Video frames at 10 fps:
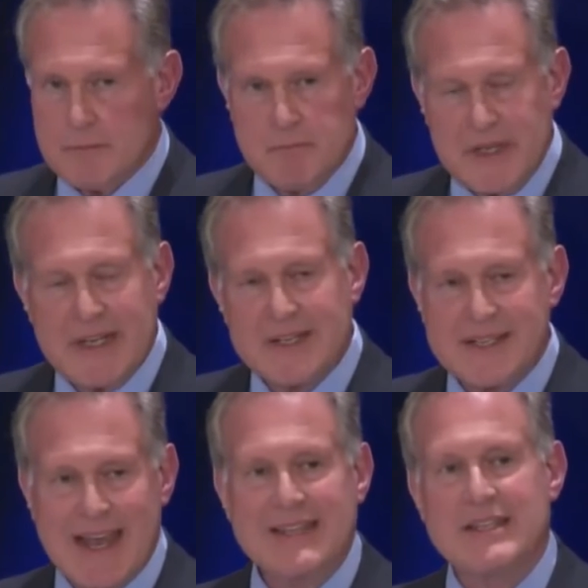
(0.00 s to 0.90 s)

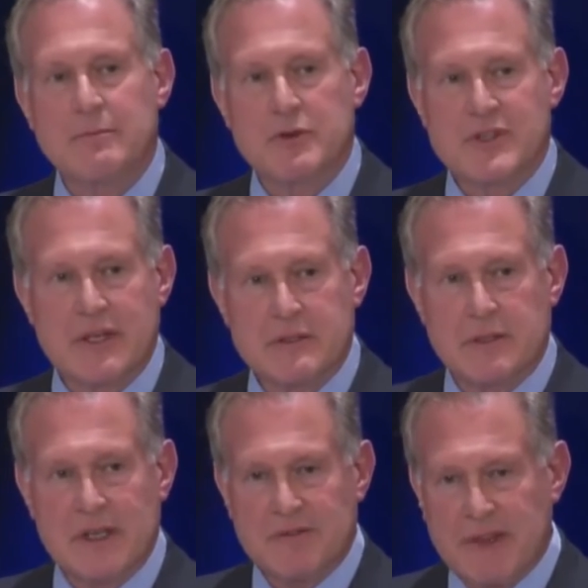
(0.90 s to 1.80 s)
Median's 18%,
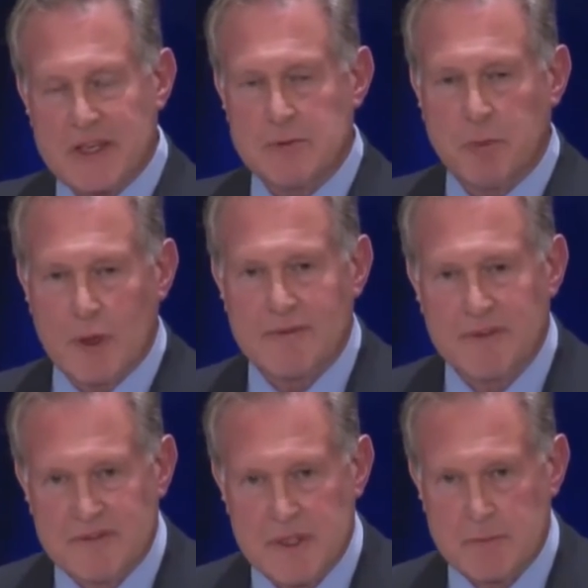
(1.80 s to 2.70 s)
inflection point
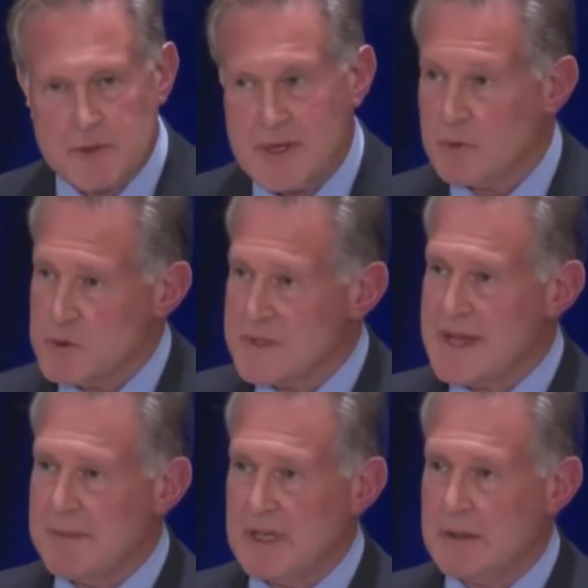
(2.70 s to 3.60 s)
15%. So what does
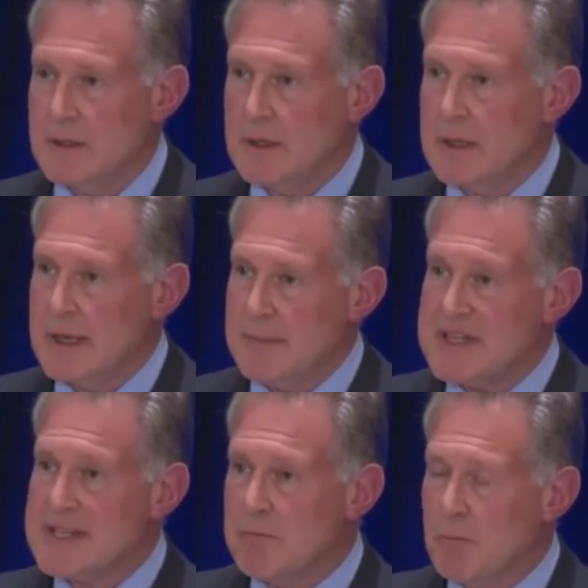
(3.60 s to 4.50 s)
that mean? It
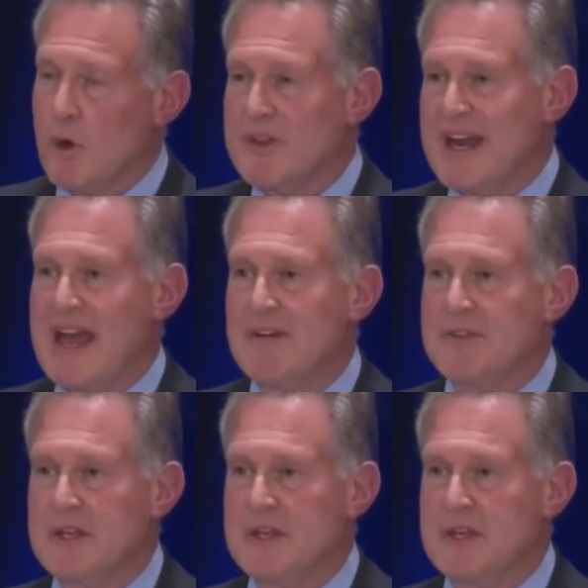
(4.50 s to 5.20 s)
means that more than half of the